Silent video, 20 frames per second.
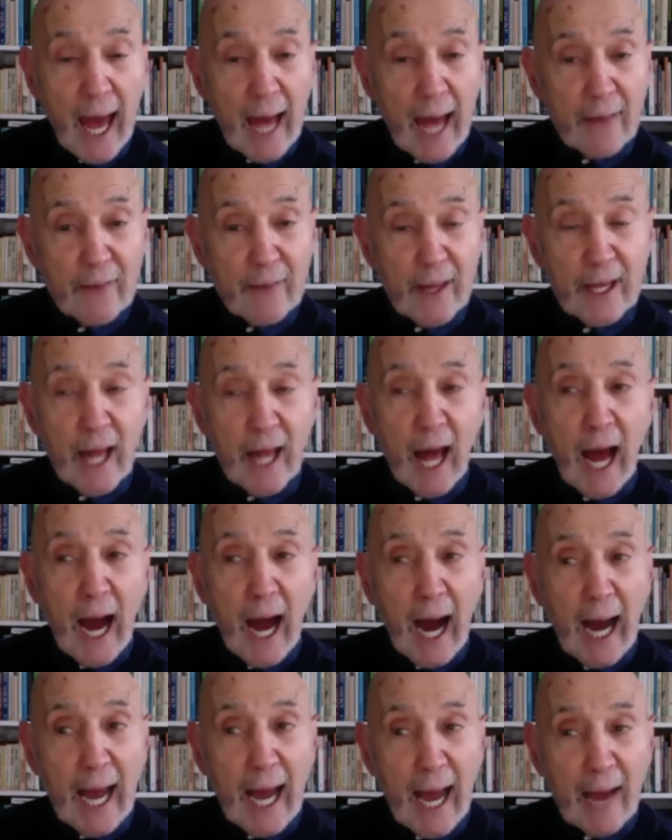And then
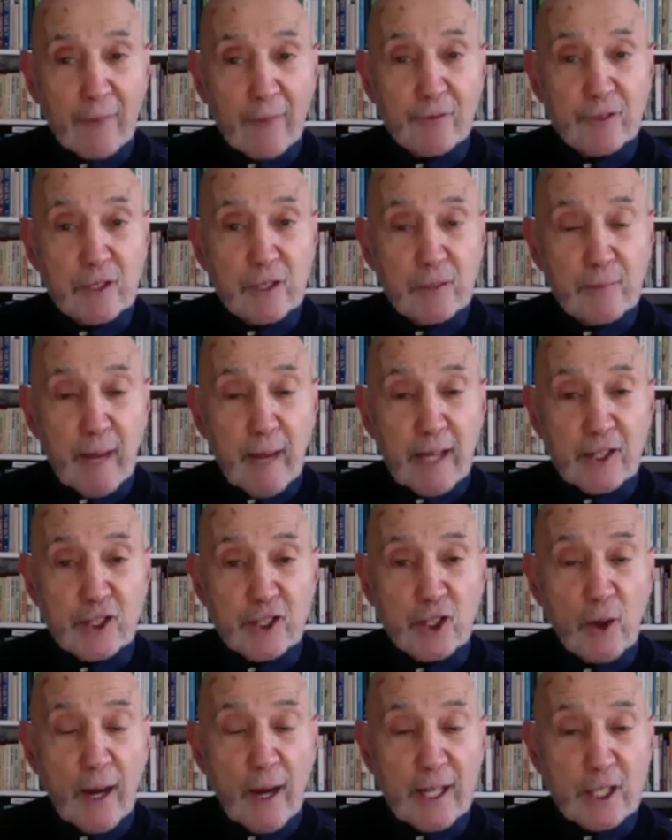I have to make
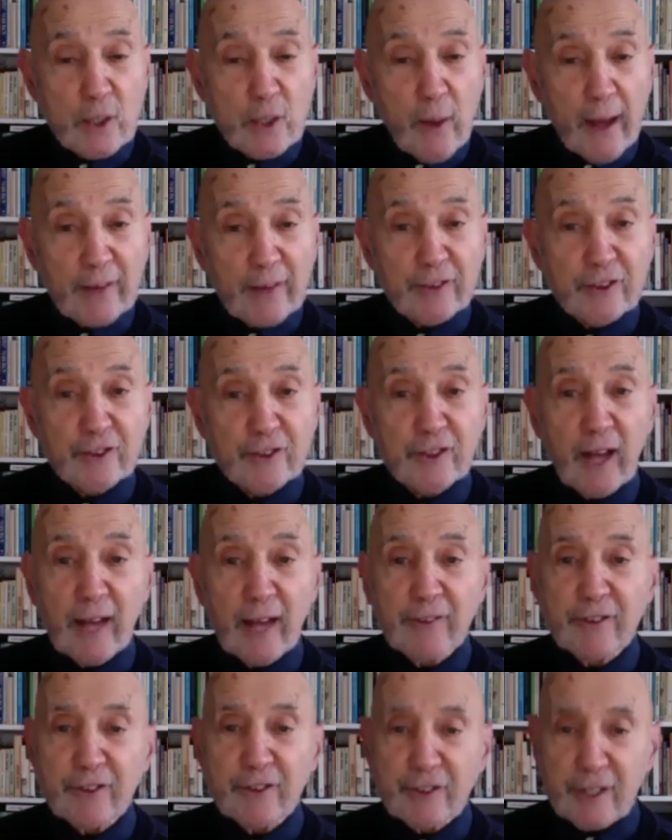sure I do
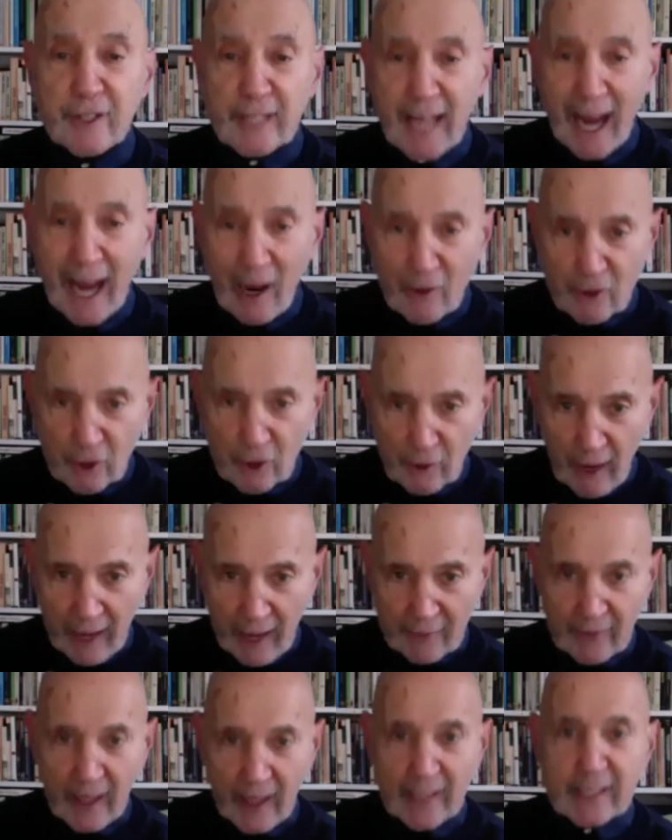exercises to
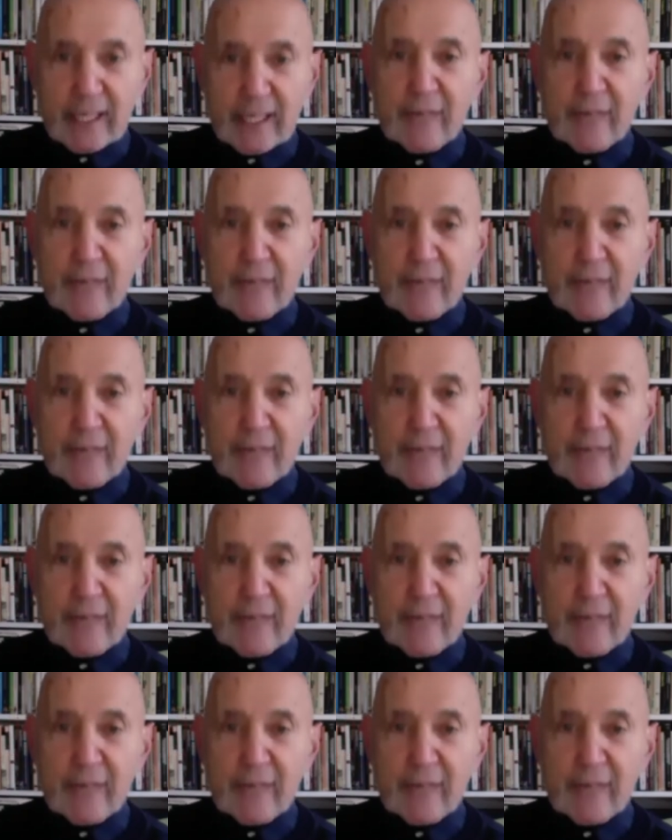counteract that.